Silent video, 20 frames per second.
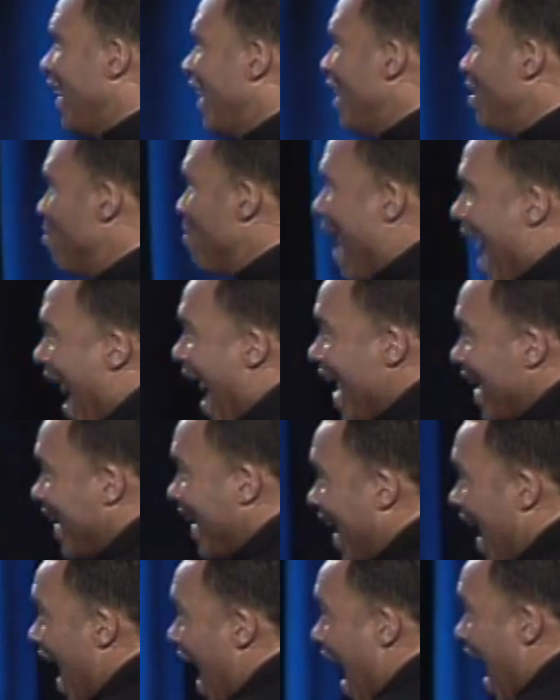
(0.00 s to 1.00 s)
He
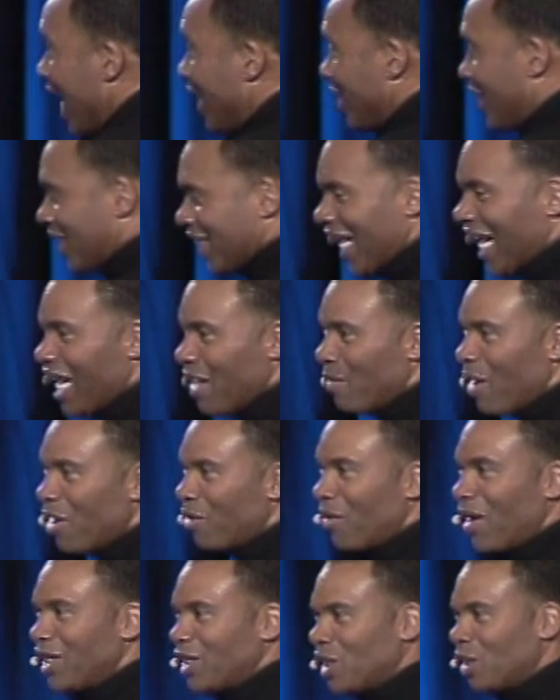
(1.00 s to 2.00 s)
made God seem
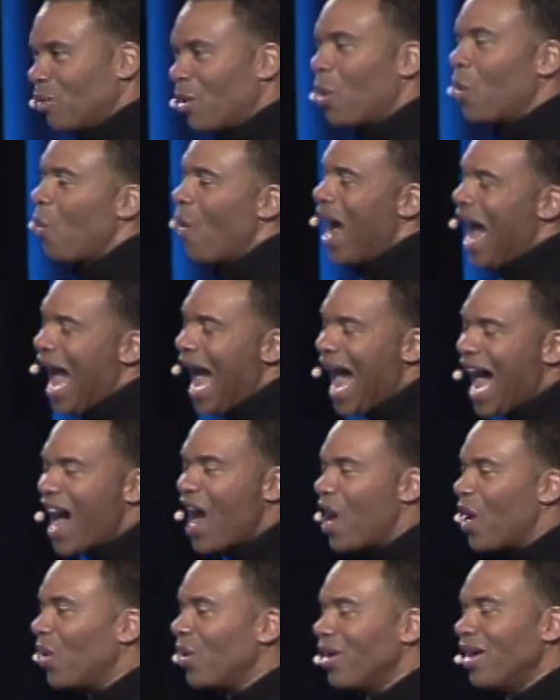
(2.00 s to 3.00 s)
unreasonable.
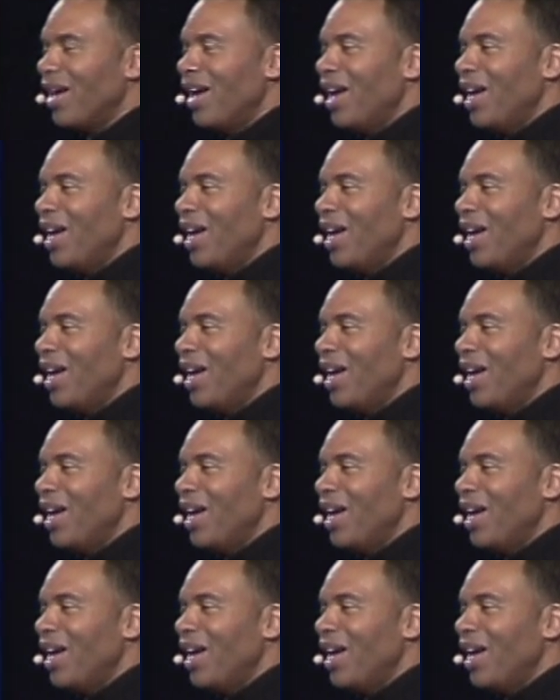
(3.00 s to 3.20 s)
Wow.